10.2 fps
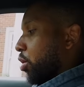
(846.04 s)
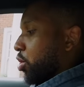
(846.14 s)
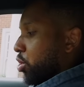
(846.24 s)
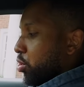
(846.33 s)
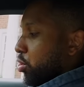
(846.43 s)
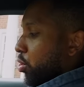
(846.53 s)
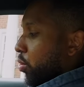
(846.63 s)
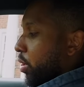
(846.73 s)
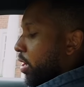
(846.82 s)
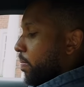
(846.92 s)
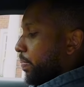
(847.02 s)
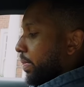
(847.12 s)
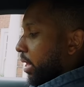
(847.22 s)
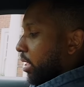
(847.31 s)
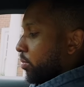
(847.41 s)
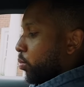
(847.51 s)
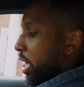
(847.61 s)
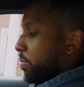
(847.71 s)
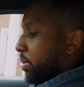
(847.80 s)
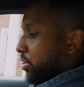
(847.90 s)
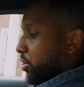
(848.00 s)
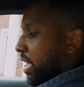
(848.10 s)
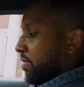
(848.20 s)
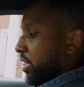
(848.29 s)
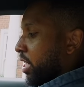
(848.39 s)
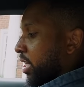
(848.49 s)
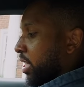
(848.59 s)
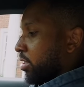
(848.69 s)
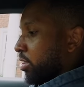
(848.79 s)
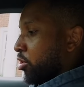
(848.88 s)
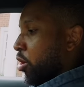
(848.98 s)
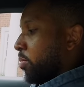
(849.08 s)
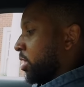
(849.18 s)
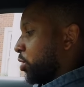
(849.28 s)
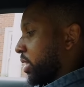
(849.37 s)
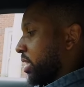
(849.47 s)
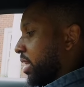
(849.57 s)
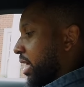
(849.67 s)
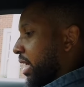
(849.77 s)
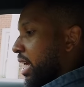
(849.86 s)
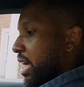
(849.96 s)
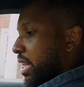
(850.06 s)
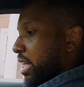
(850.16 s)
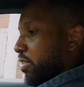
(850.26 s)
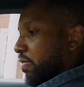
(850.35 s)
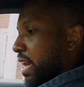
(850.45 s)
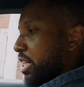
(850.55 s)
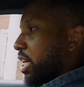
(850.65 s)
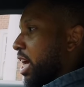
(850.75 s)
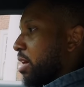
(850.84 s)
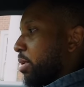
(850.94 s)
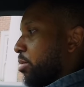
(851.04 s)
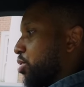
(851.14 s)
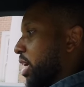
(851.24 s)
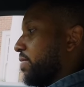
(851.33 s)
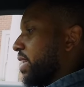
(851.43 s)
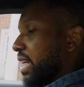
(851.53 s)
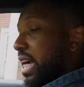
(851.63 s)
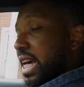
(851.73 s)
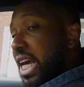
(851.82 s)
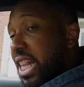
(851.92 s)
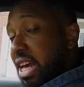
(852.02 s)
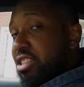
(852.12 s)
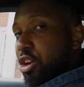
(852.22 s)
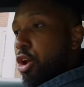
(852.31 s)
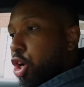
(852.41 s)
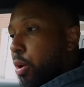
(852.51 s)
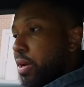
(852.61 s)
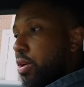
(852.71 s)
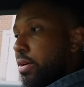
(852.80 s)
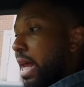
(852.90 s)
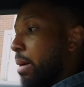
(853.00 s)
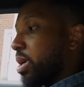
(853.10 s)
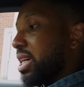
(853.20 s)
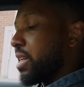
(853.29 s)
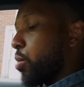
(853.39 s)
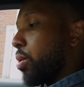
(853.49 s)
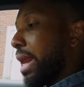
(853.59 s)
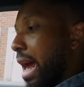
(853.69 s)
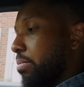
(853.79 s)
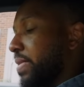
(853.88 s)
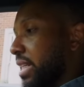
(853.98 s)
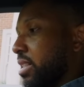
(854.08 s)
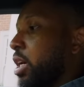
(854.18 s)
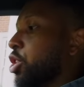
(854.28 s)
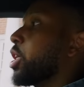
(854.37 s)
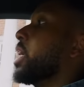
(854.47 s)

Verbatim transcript: To do your um, wipers, you have another knob and twisty thing. Then to flash the high beams, you have this. There's a lot going on, and because they're all haptic touch,